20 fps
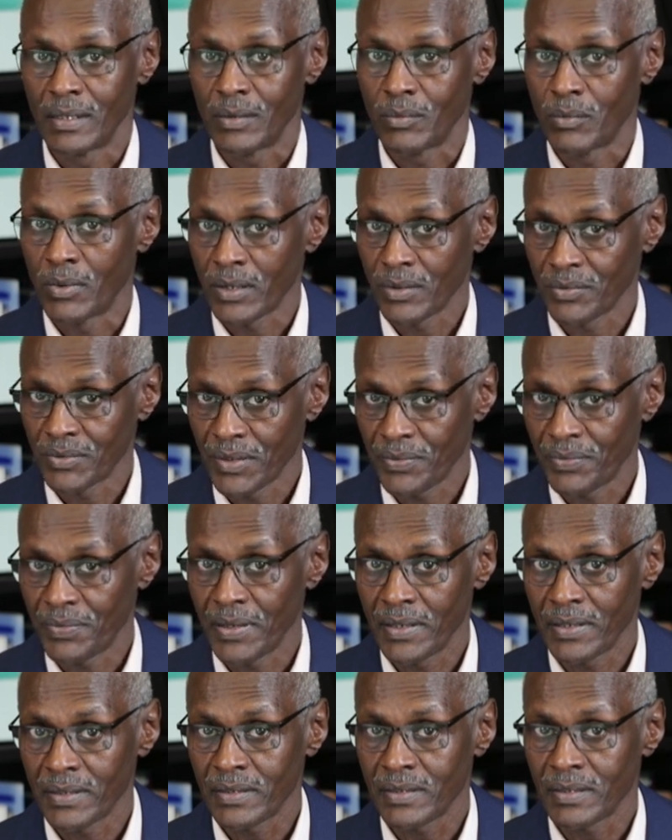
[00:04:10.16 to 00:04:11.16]
One of the
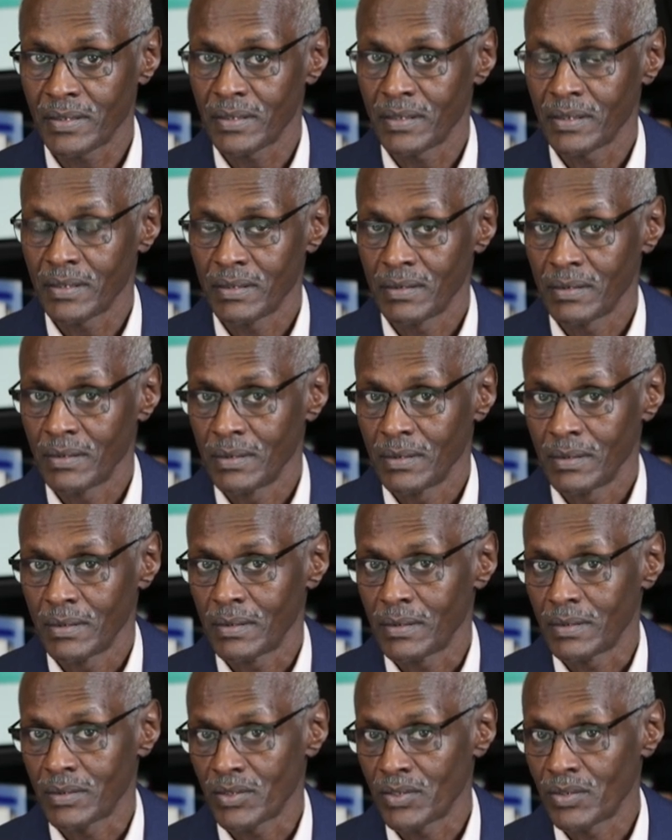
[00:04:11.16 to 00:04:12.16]
first
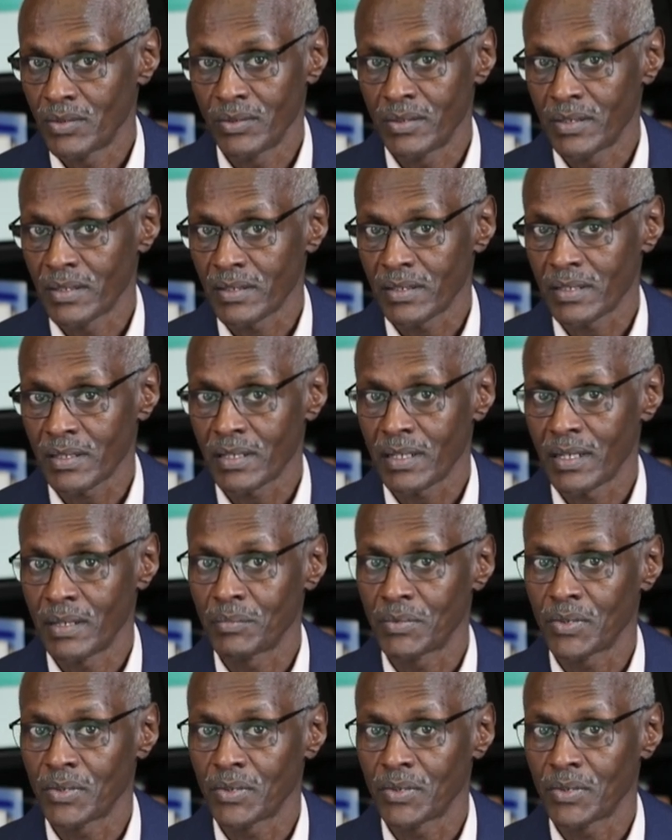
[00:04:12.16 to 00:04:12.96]
students came